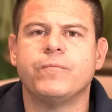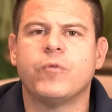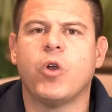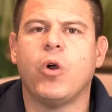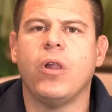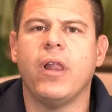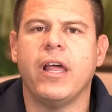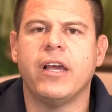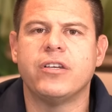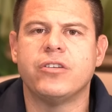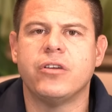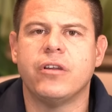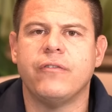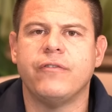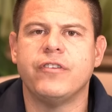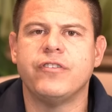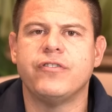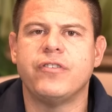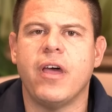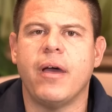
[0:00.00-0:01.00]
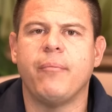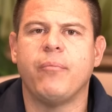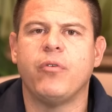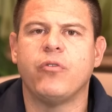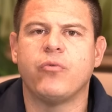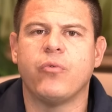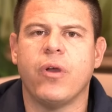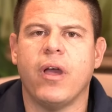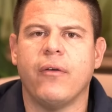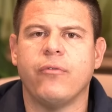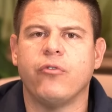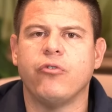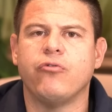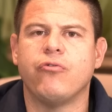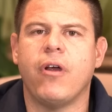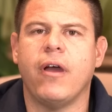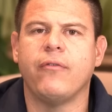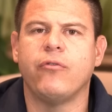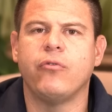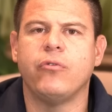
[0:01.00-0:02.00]
collection of the samples, we have to
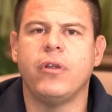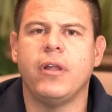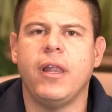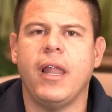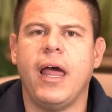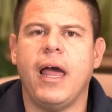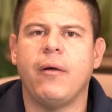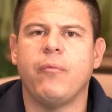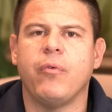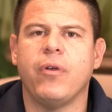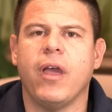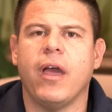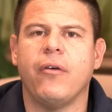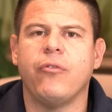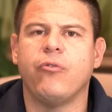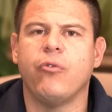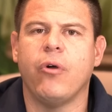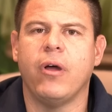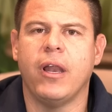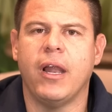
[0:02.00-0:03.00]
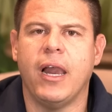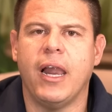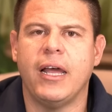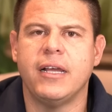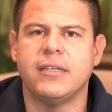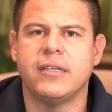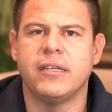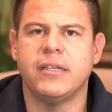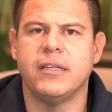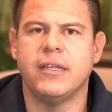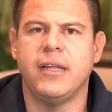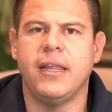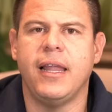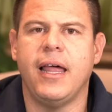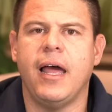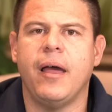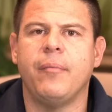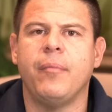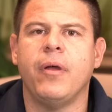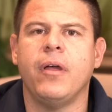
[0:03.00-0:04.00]
drive to the lab, we have to analyze it in the
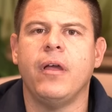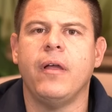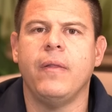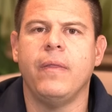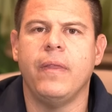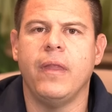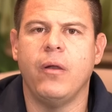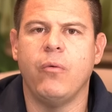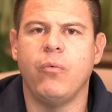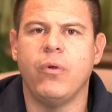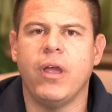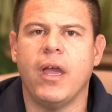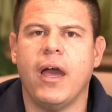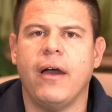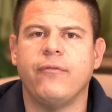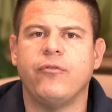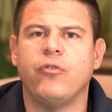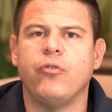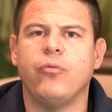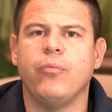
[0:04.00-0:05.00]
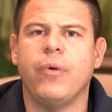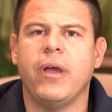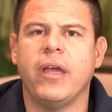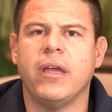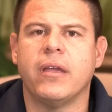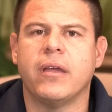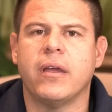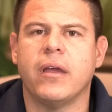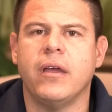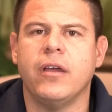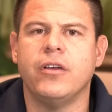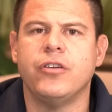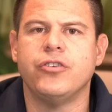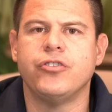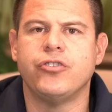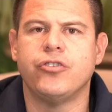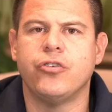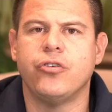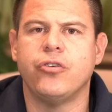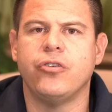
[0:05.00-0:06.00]
lab, then we have to make
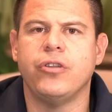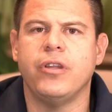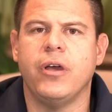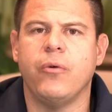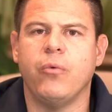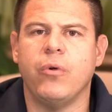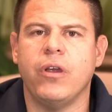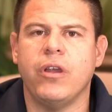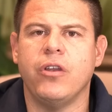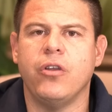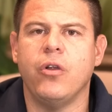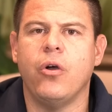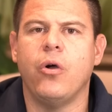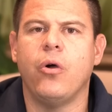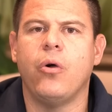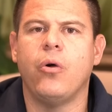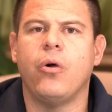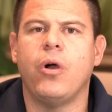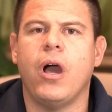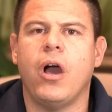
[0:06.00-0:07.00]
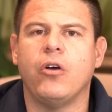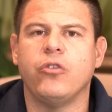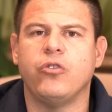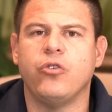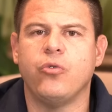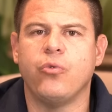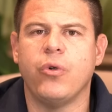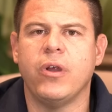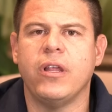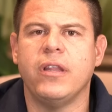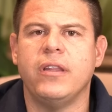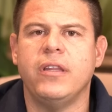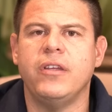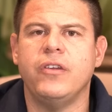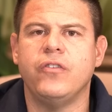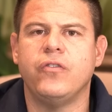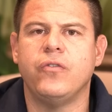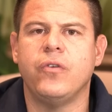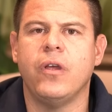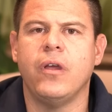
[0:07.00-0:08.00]
sure that we know how to read
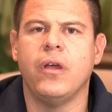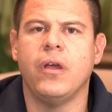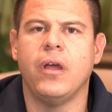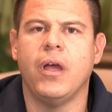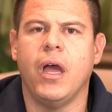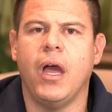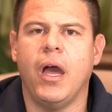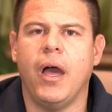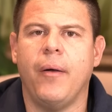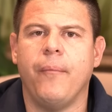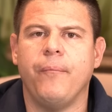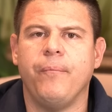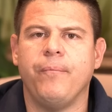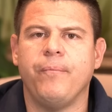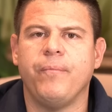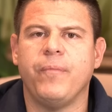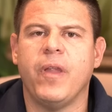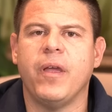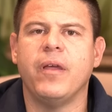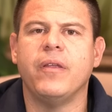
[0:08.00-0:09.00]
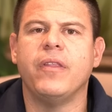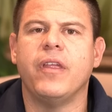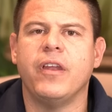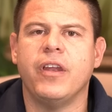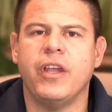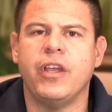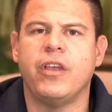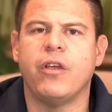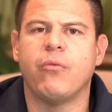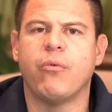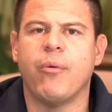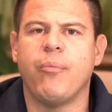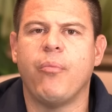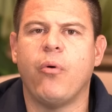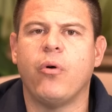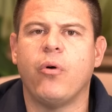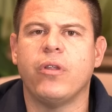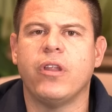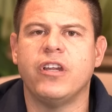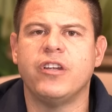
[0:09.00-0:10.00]
this the initial
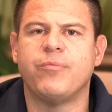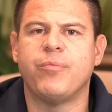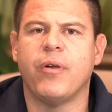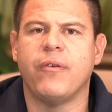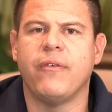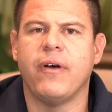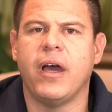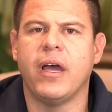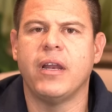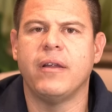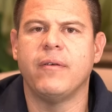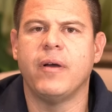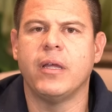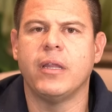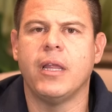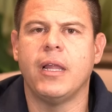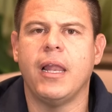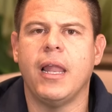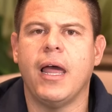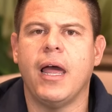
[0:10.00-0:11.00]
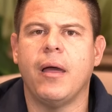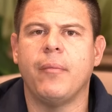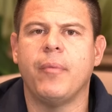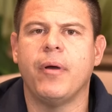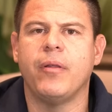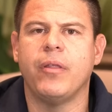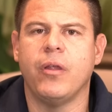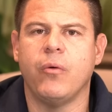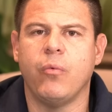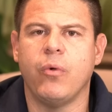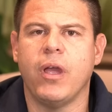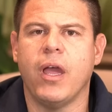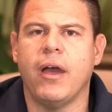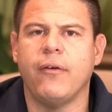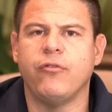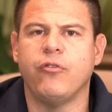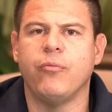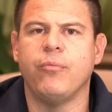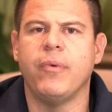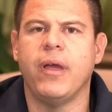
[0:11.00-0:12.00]
report that is provided by the lab, and then we
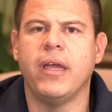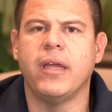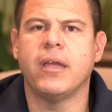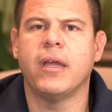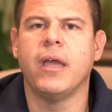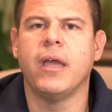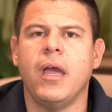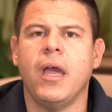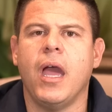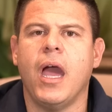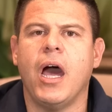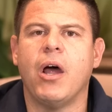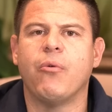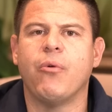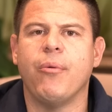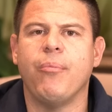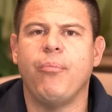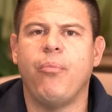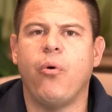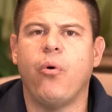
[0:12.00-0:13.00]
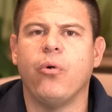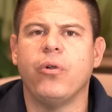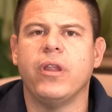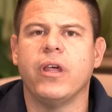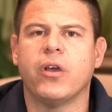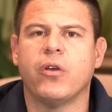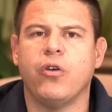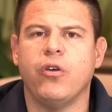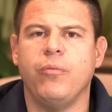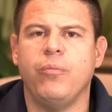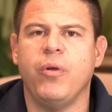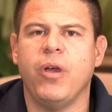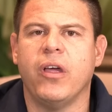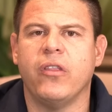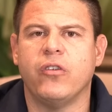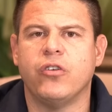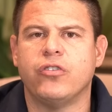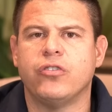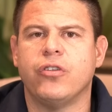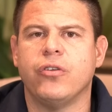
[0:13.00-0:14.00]
have to make a report that could be
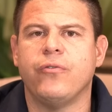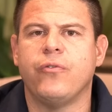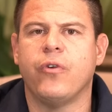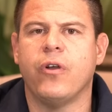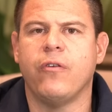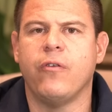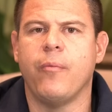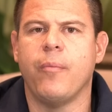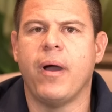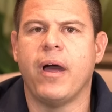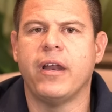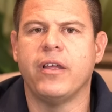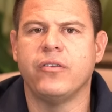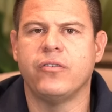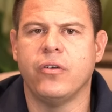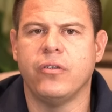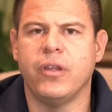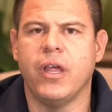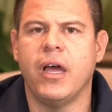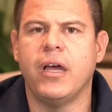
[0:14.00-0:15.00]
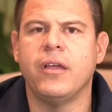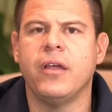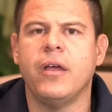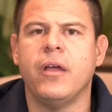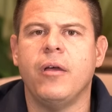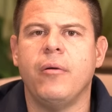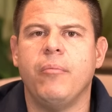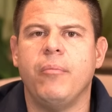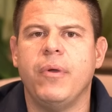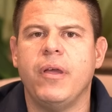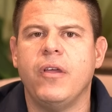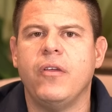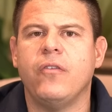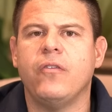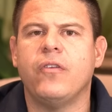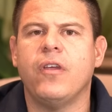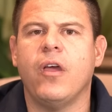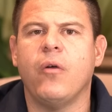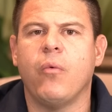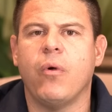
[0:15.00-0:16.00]
understood for everybody. So that being
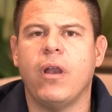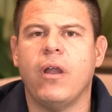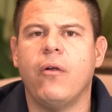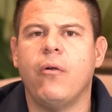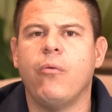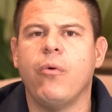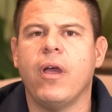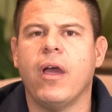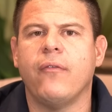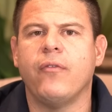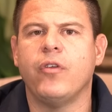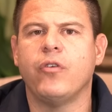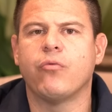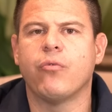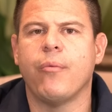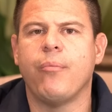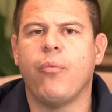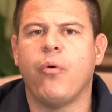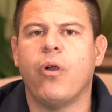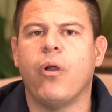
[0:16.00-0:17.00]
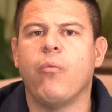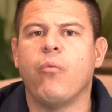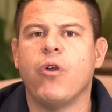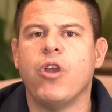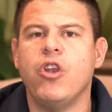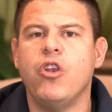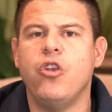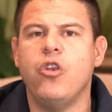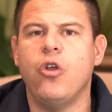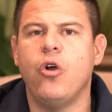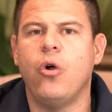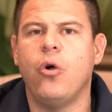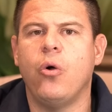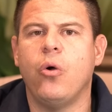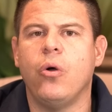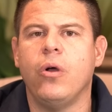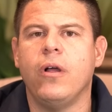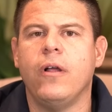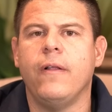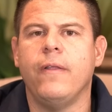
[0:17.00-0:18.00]
said, whenever we have this report and we
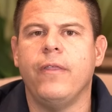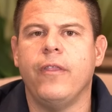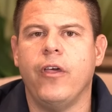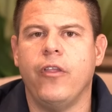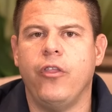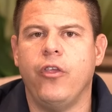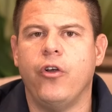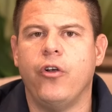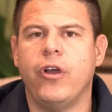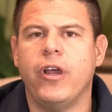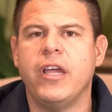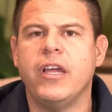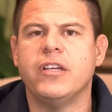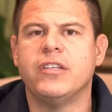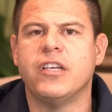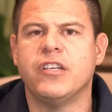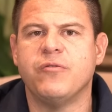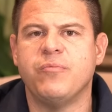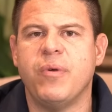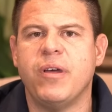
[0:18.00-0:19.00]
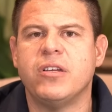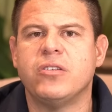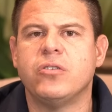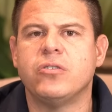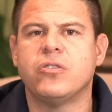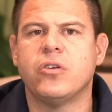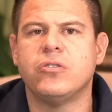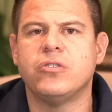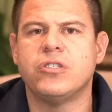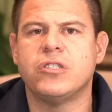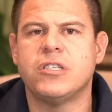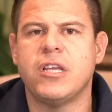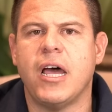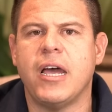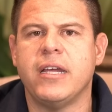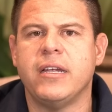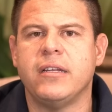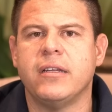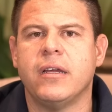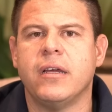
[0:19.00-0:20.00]
know that there is asbestos on
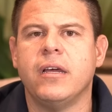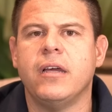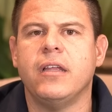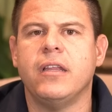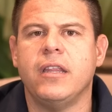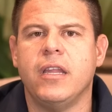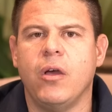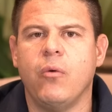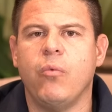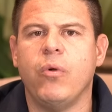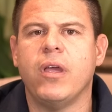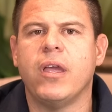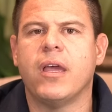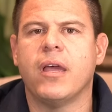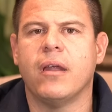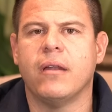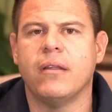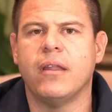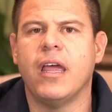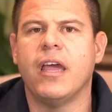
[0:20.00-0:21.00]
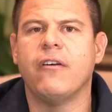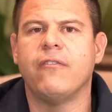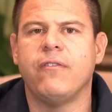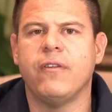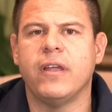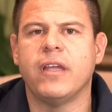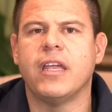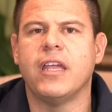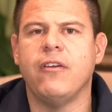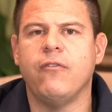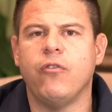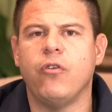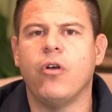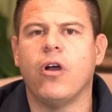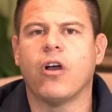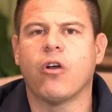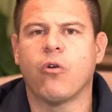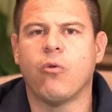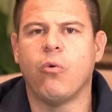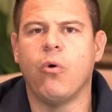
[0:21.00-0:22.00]
site, then we can definitely give you
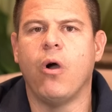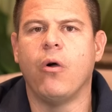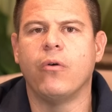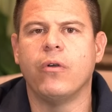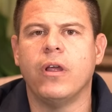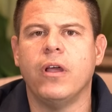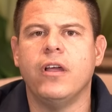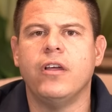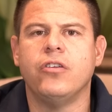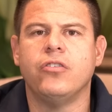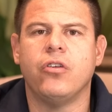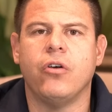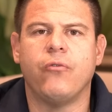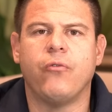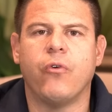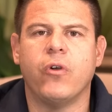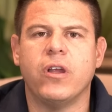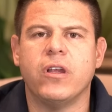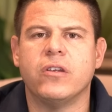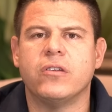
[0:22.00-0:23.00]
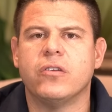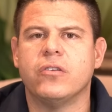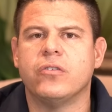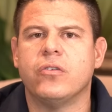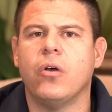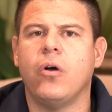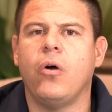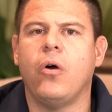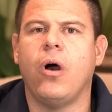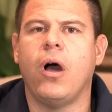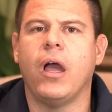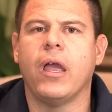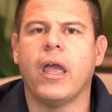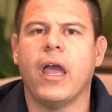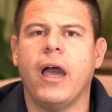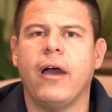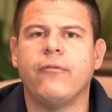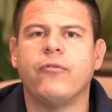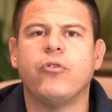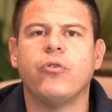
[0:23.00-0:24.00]
a quote. So for instance, I
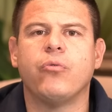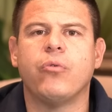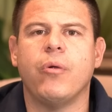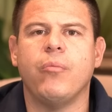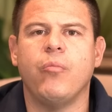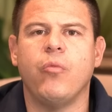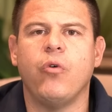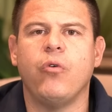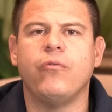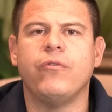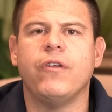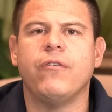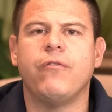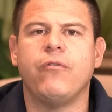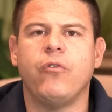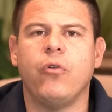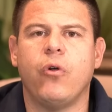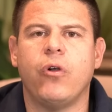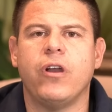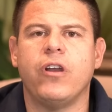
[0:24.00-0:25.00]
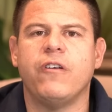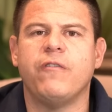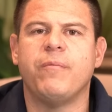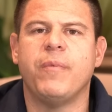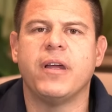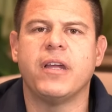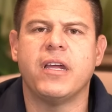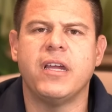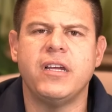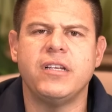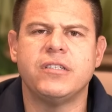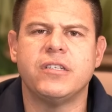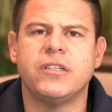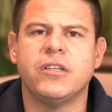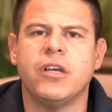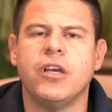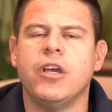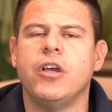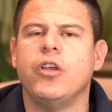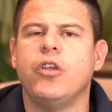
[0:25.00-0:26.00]
have to remove the flooring of my
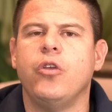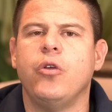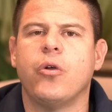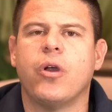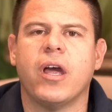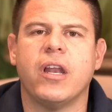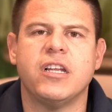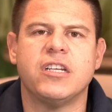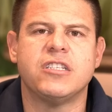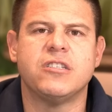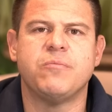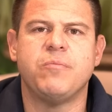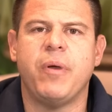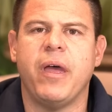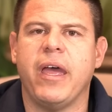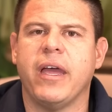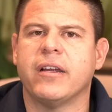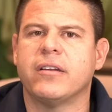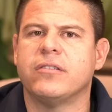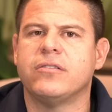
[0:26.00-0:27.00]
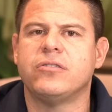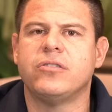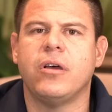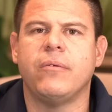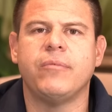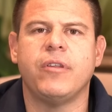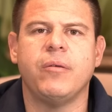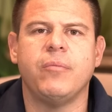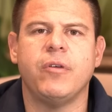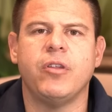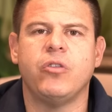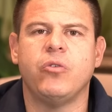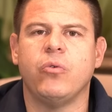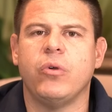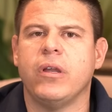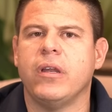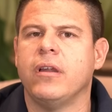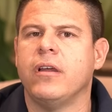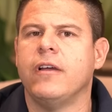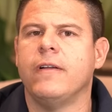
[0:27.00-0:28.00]
kitchen. You can expect something
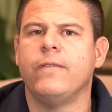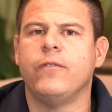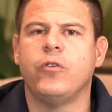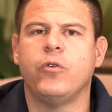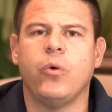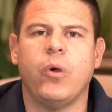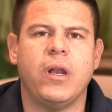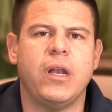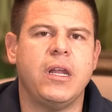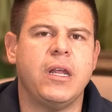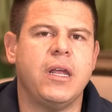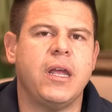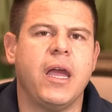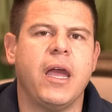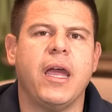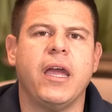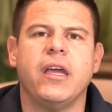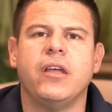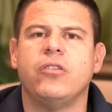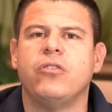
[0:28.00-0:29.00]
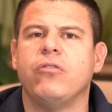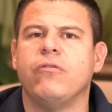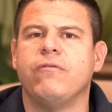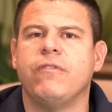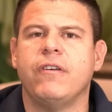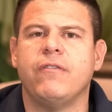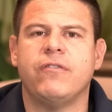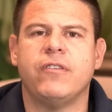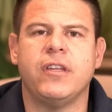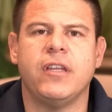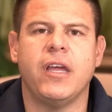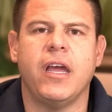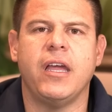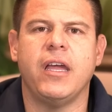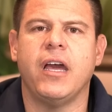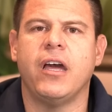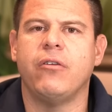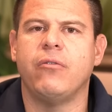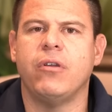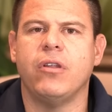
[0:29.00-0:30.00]
between $2,800 to
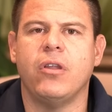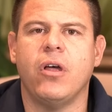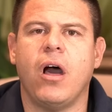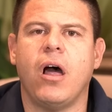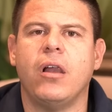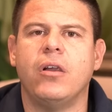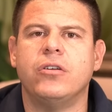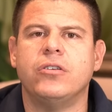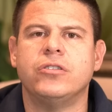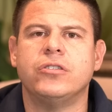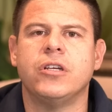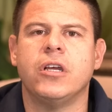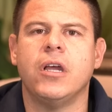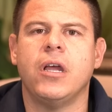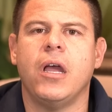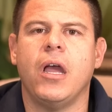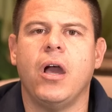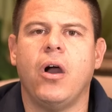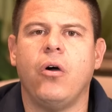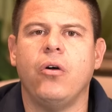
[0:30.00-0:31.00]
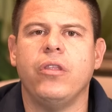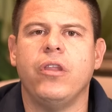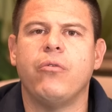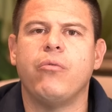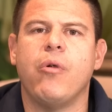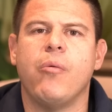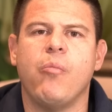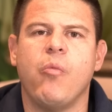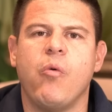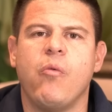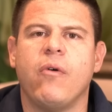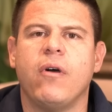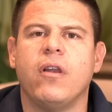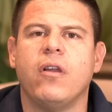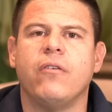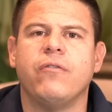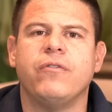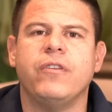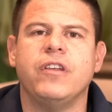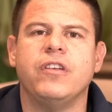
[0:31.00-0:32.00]
$5,800 on the removal
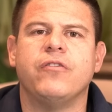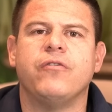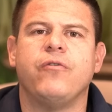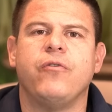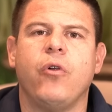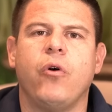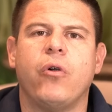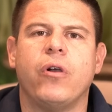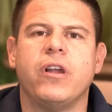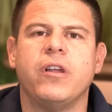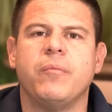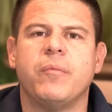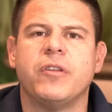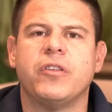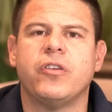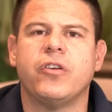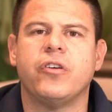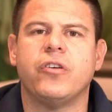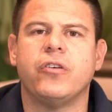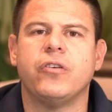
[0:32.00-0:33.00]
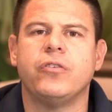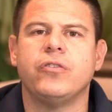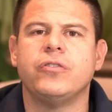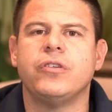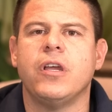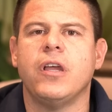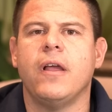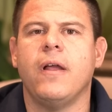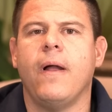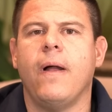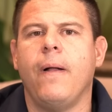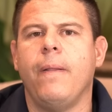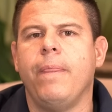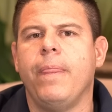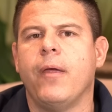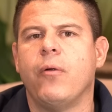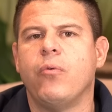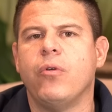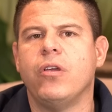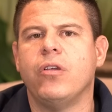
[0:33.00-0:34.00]
of these flooring materials.
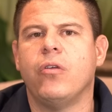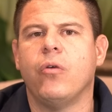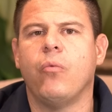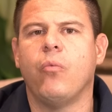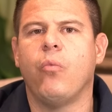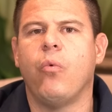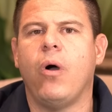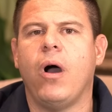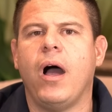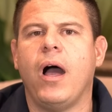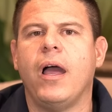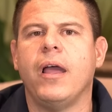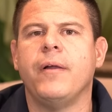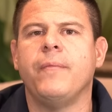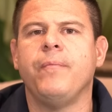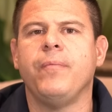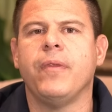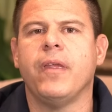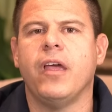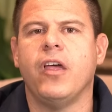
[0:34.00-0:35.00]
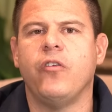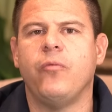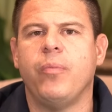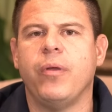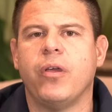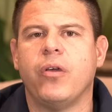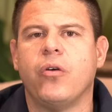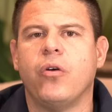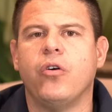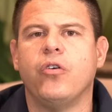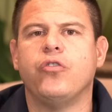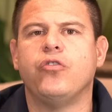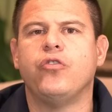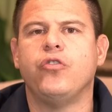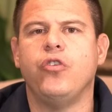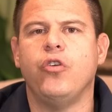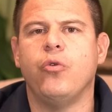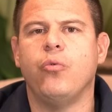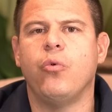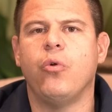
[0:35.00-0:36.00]
And the reason why is
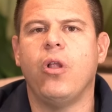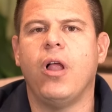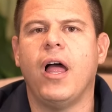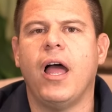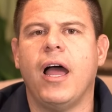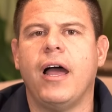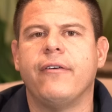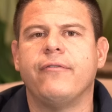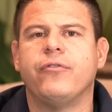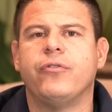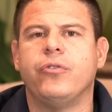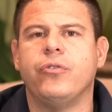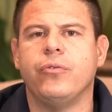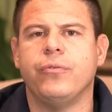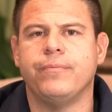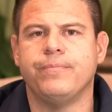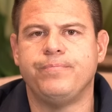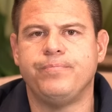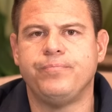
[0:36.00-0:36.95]
because you will have to